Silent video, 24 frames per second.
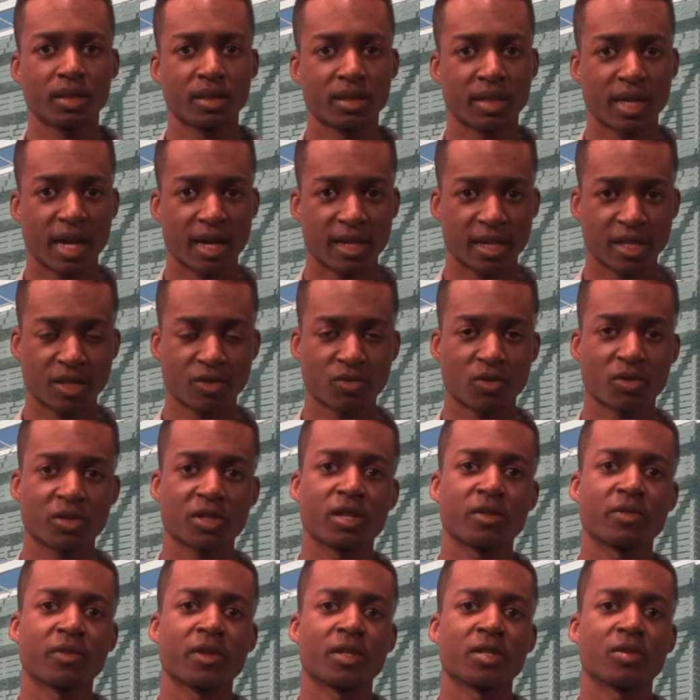Now let's cross
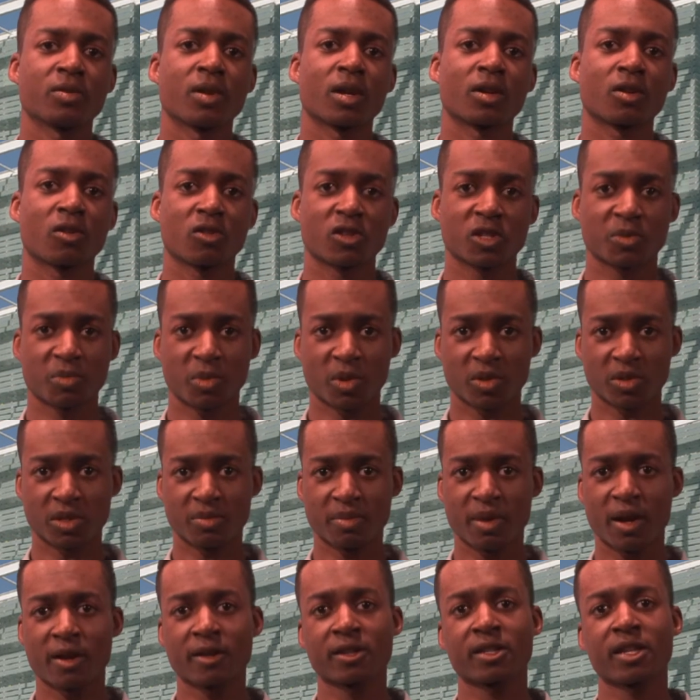over to our correspondent
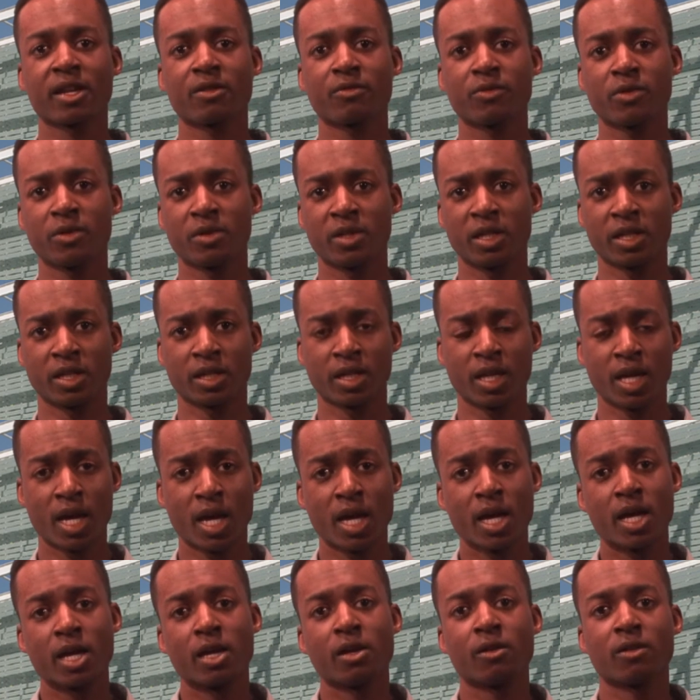Marie-Claire Rooney,
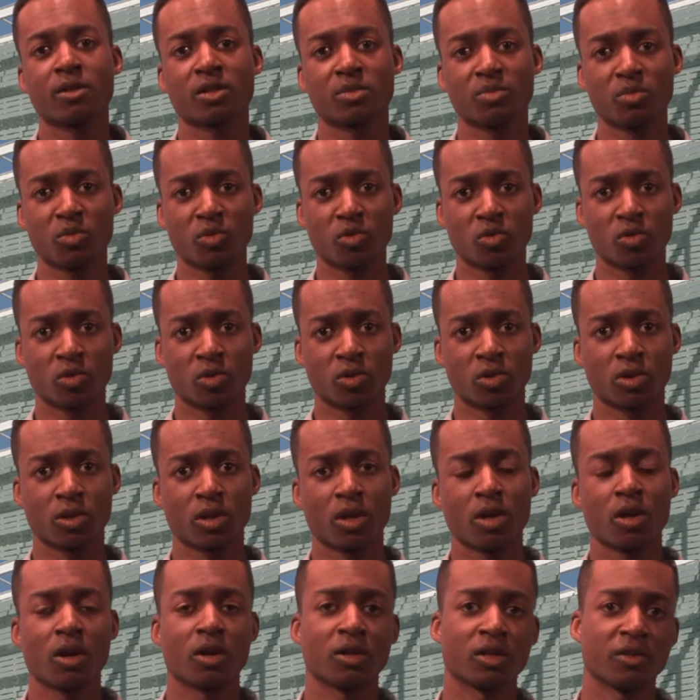who has more
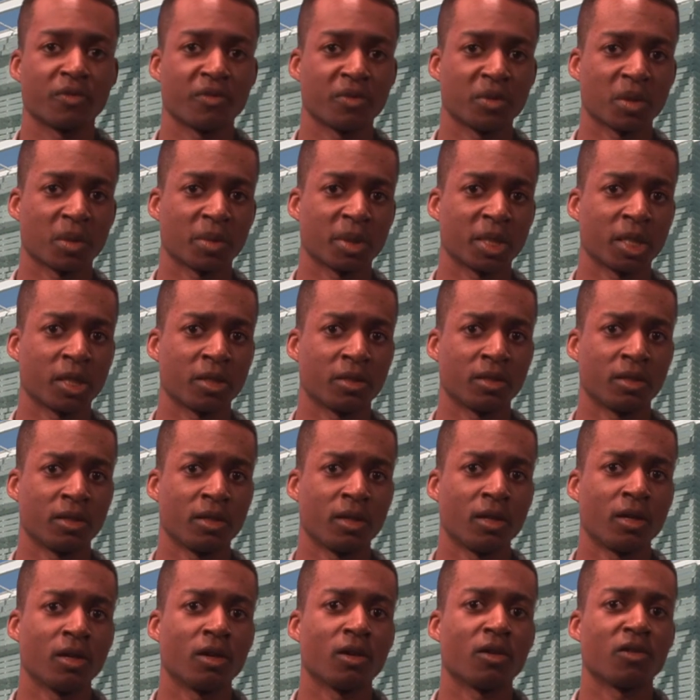on the phenomenon
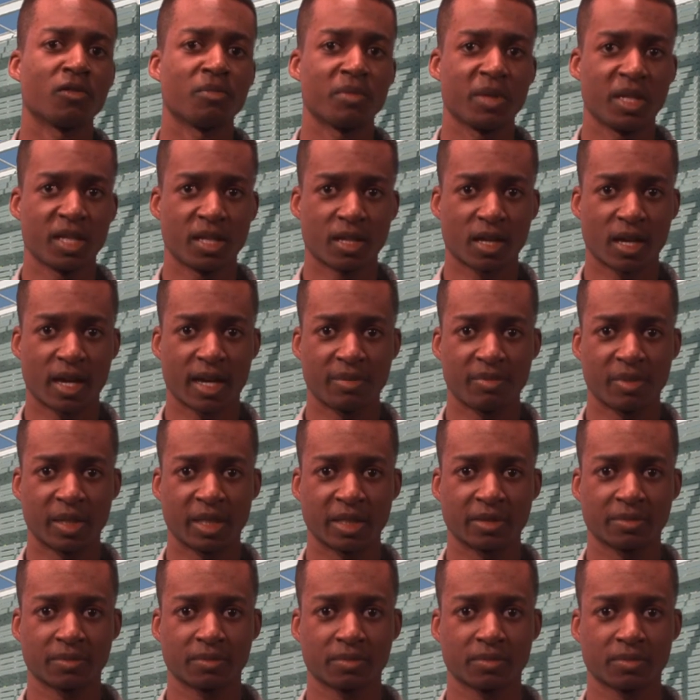of media hyping.